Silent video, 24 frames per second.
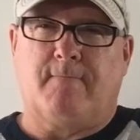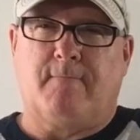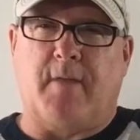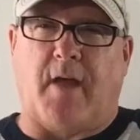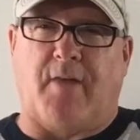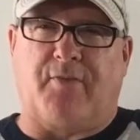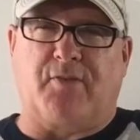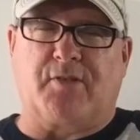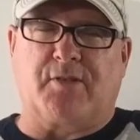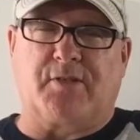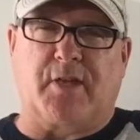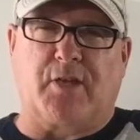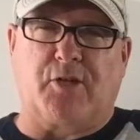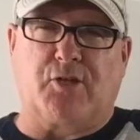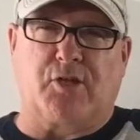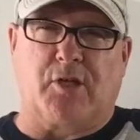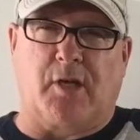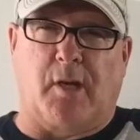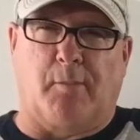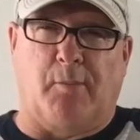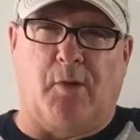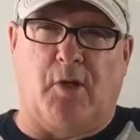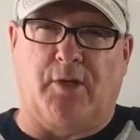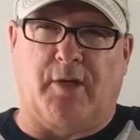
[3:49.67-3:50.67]
Not the
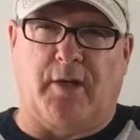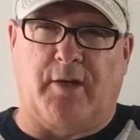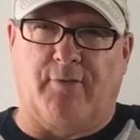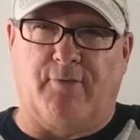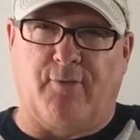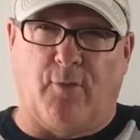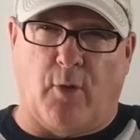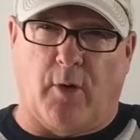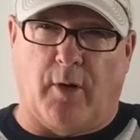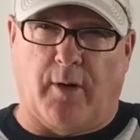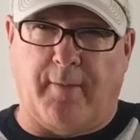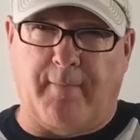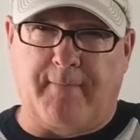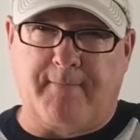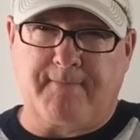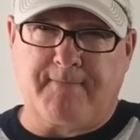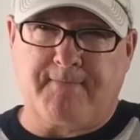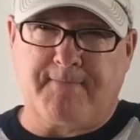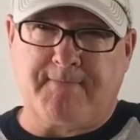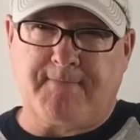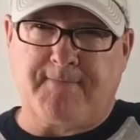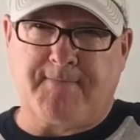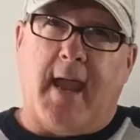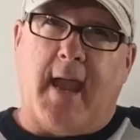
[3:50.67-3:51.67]
station I'm looking for.
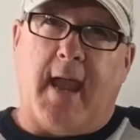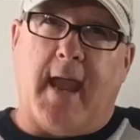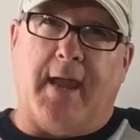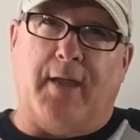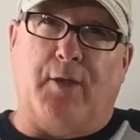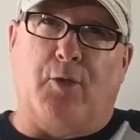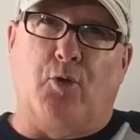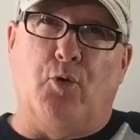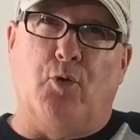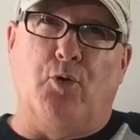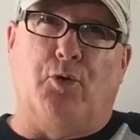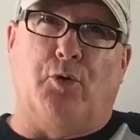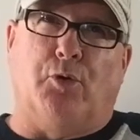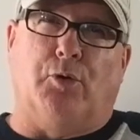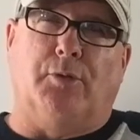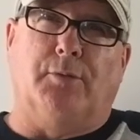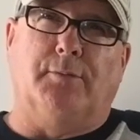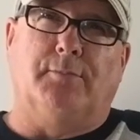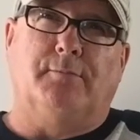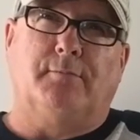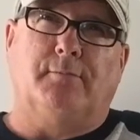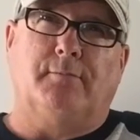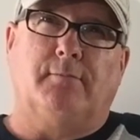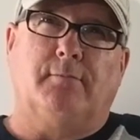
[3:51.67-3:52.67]
Hey
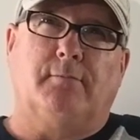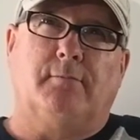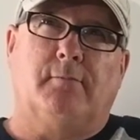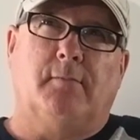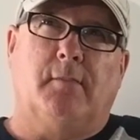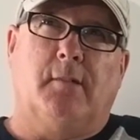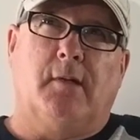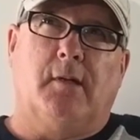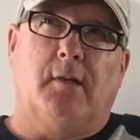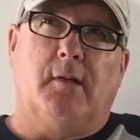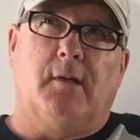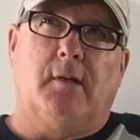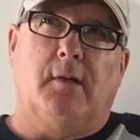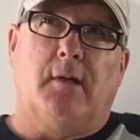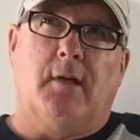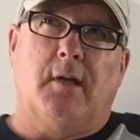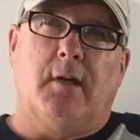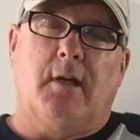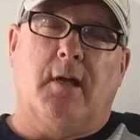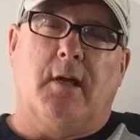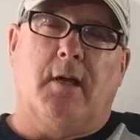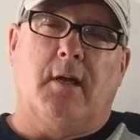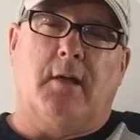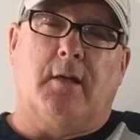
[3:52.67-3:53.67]
Google,
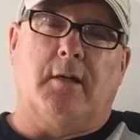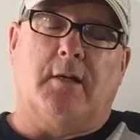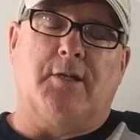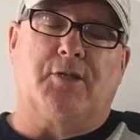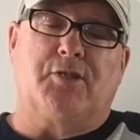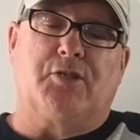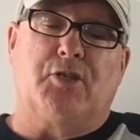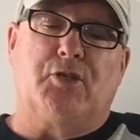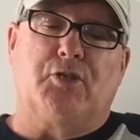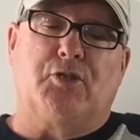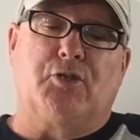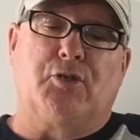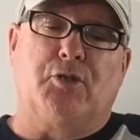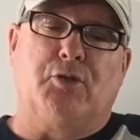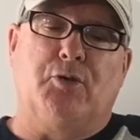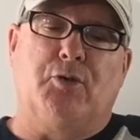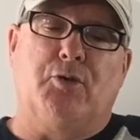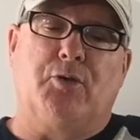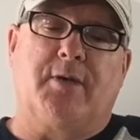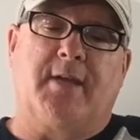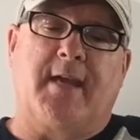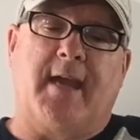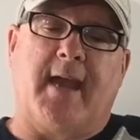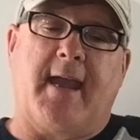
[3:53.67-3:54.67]
listen to
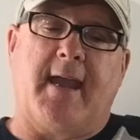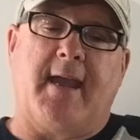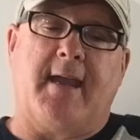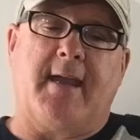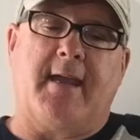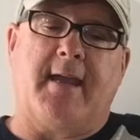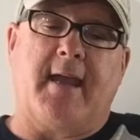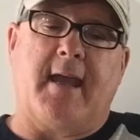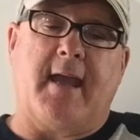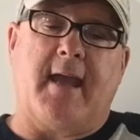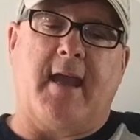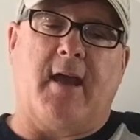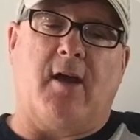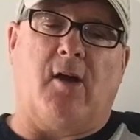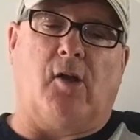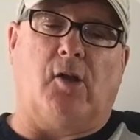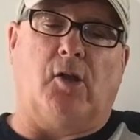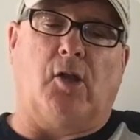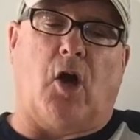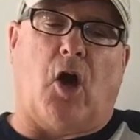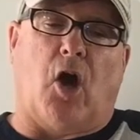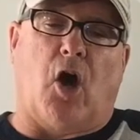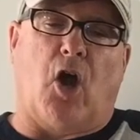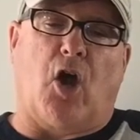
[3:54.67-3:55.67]

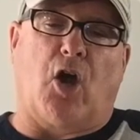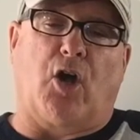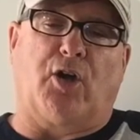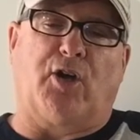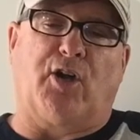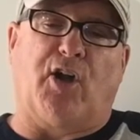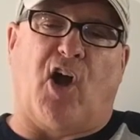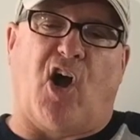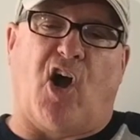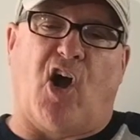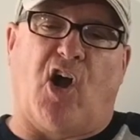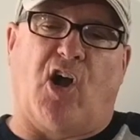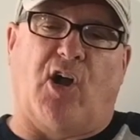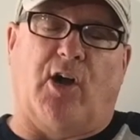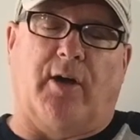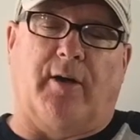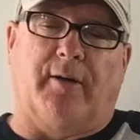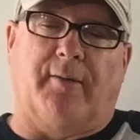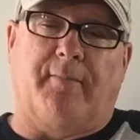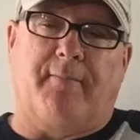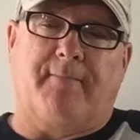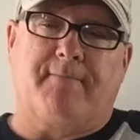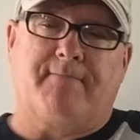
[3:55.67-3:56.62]
KLRR.